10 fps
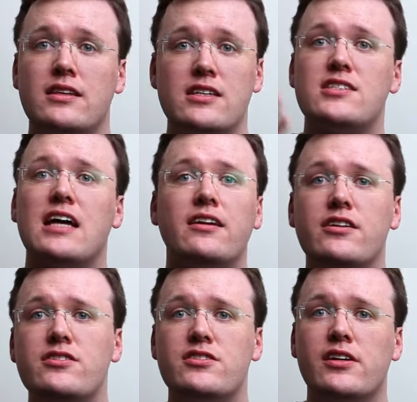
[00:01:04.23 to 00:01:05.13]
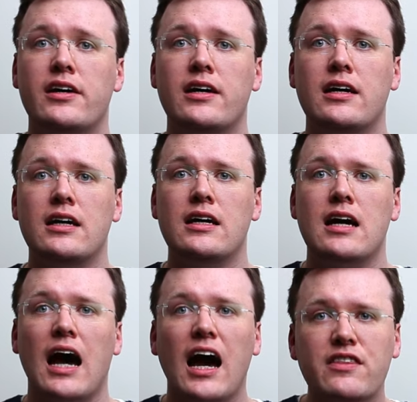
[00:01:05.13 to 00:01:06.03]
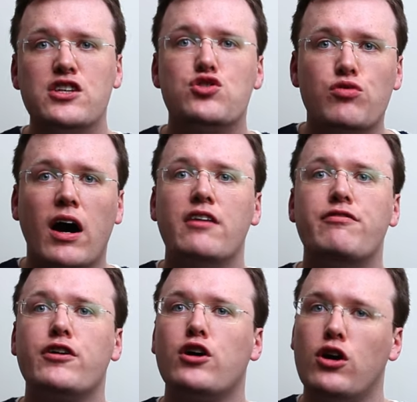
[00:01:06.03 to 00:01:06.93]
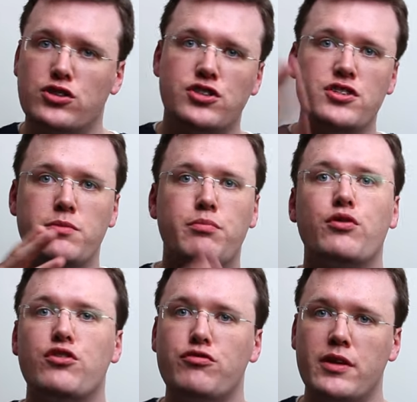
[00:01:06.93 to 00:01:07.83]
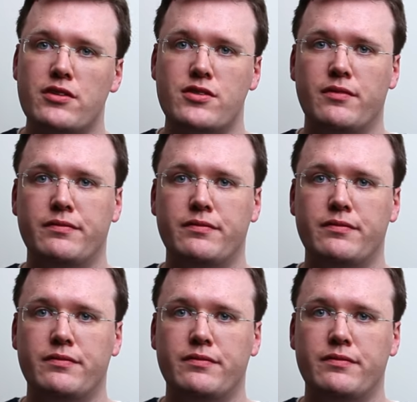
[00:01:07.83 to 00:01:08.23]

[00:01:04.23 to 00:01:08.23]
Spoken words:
these standards, and the strive for constant improvement.